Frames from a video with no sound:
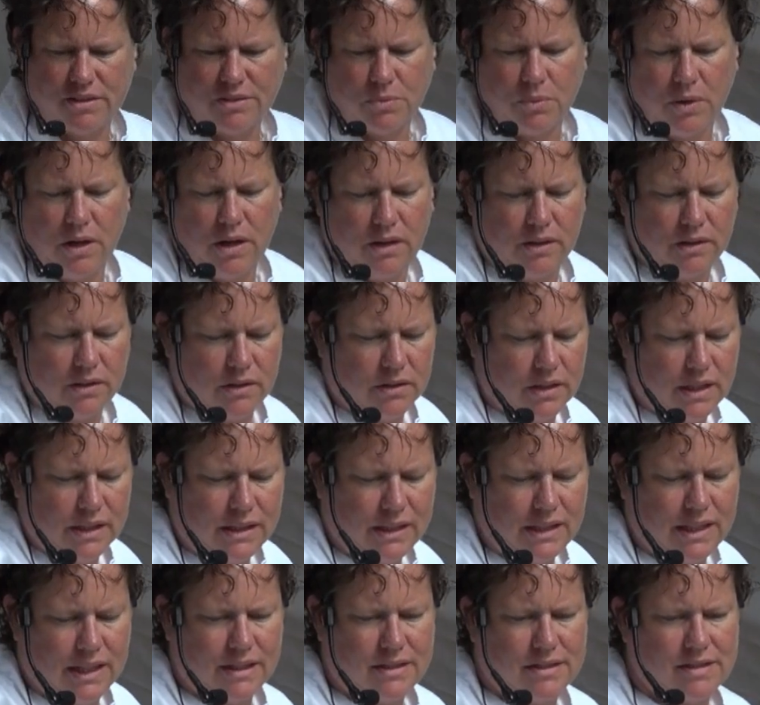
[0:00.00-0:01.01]
is where
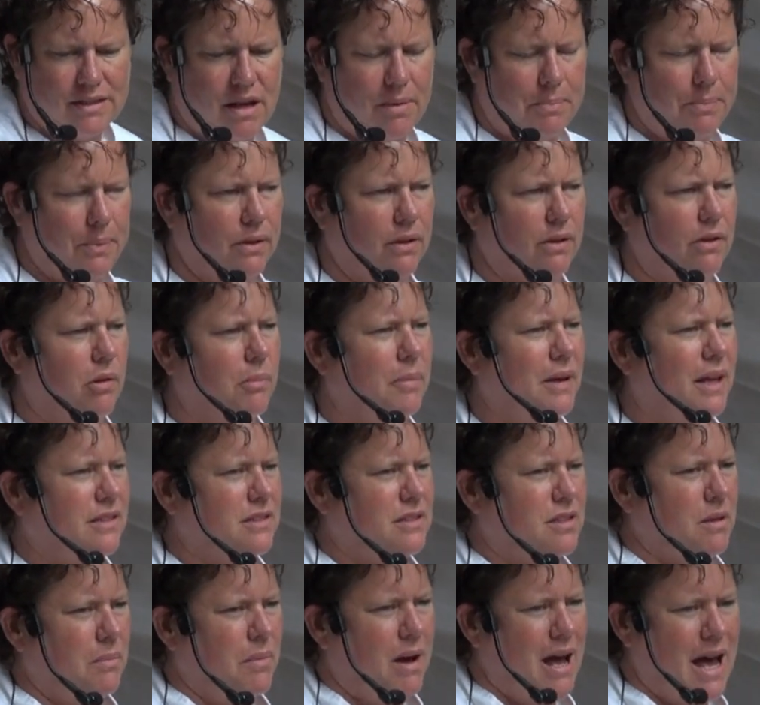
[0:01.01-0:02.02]
it kicks it up a little bit,
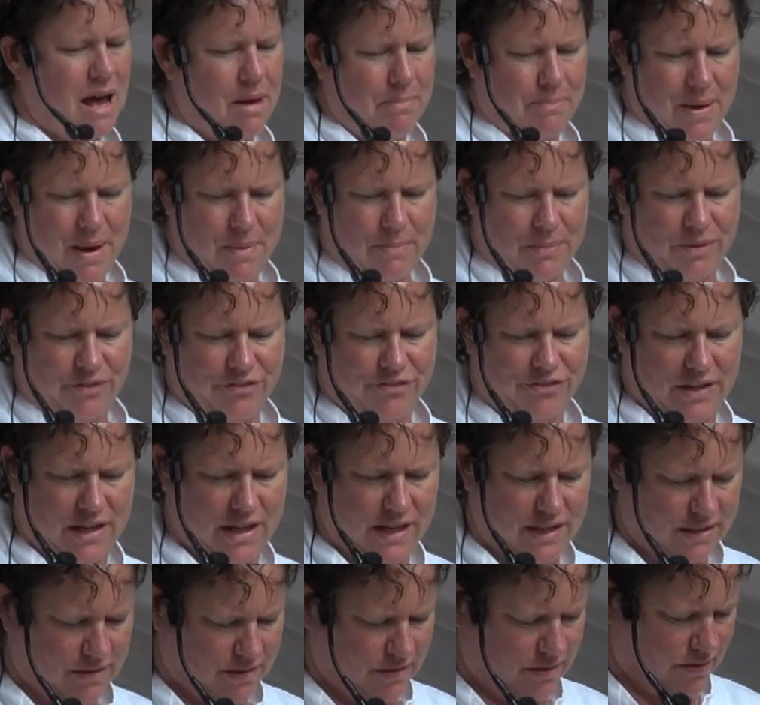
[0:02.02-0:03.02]
some hot pepper
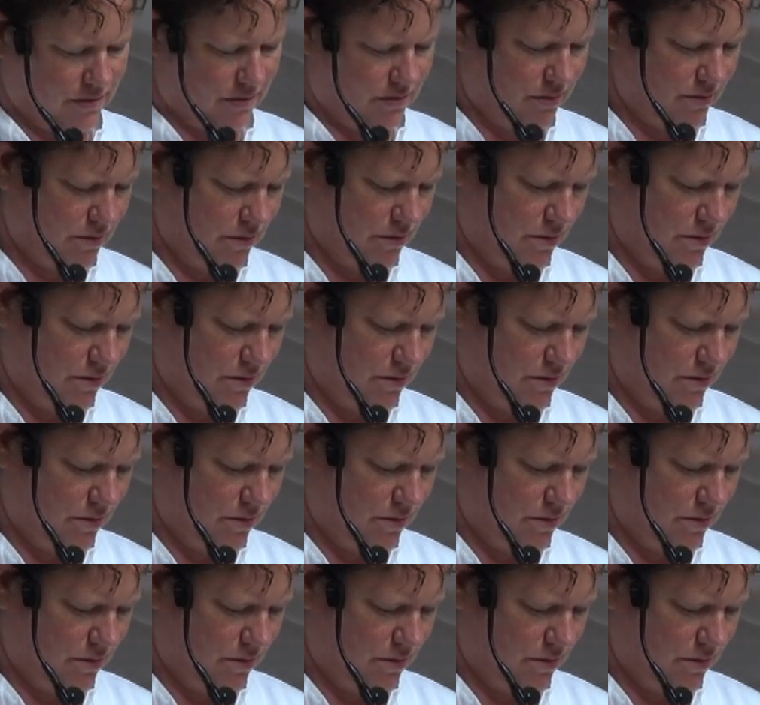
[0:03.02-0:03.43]
flakes.